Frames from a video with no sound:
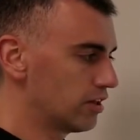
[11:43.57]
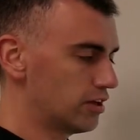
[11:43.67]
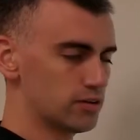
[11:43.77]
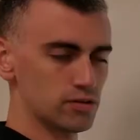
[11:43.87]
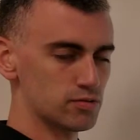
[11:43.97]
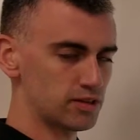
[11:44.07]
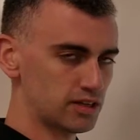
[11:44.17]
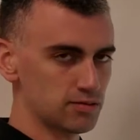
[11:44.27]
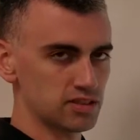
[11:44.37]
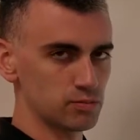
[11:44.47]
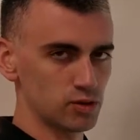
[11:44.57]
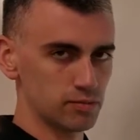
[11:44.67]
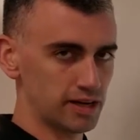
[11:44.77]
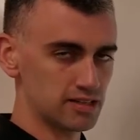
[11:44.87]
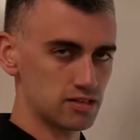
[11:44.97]
other words, when it comes to molar
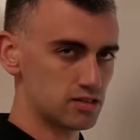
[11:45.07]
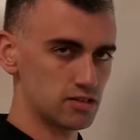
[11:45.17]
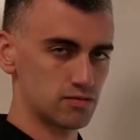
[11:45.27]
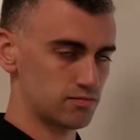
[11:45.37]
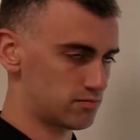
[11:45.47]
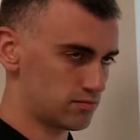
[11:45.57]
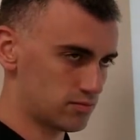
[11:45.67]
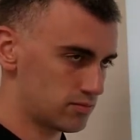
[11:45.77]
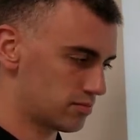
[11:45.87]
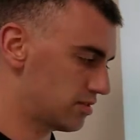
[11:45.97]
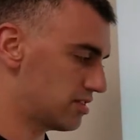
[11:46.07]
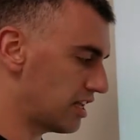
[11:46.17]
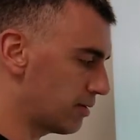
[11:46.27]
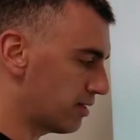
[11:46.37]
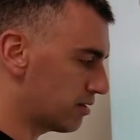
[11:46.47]
masses, just stay
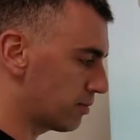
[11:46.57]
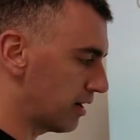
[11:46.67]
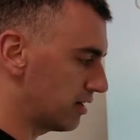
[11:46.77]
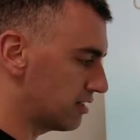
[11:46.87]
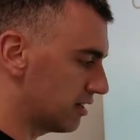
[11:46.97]
with the rounding to the